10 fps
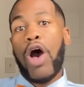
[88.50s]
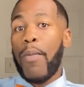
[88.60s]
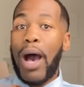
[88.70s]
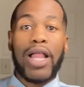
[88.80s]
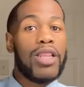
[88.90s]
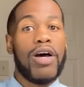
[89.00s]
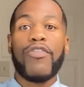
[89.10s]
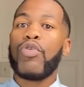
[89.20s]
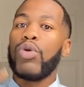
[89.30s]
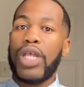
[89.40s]
about love
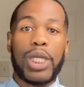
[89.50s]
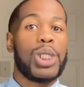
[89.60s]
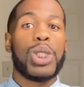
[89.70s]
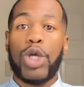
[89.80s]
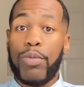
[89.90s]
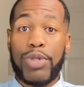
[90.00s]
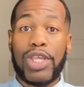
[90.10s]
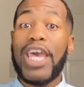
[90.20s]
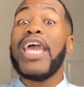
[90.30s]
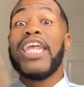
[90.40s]
and relationships
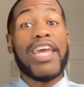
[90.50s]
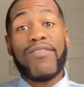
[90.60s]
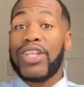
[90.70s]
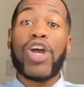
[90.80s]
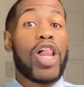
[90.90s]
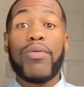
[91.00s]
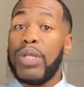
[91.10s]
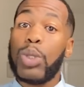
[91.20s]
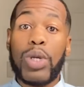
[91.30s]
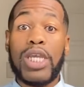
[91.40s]
and everything all in
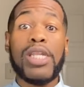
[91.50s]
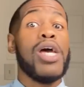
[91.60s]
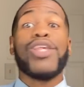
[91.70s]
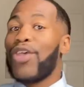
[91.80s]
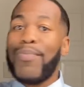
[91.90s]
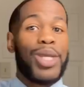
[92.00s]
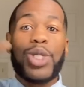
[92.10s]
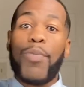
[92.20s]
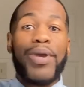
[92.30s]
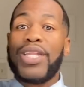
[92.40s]
between. So make sure
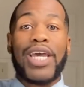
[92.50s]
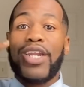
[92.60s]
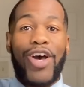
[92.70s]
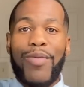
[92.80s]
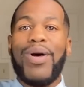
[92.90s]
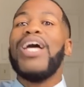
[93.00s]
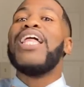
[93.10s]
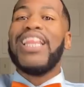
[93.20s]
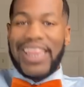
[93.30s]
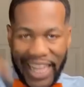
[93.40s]
you go pick that up.
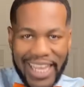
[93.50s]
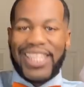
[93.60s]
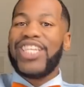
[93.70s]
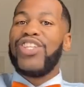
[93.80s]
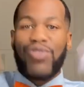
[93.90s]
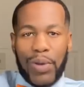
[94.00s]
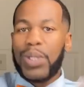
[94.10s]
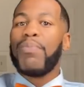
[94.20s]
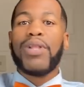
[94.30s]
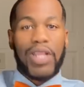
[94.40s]
Link is in the description
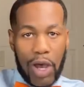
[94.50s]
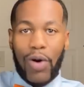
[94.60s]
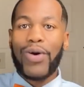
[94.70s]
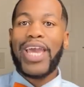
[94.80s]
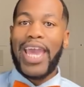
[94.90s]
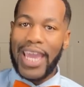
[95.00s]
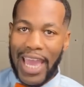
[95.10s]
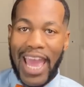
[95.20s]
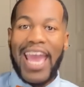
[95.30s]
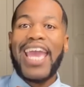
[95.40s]
below, okay?
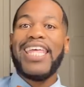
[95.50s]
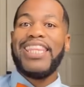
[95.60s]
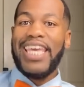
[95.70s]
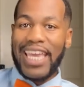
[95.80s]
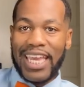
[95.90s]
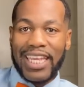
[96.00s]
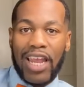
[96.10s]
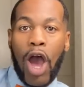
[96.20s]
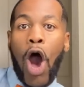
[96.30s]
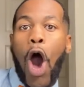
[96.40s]
And then
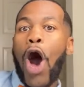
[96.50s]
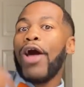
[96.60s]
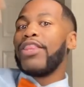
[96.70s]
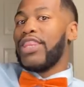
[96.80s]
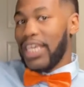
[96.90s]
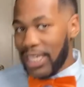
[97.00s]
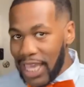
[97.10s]
on this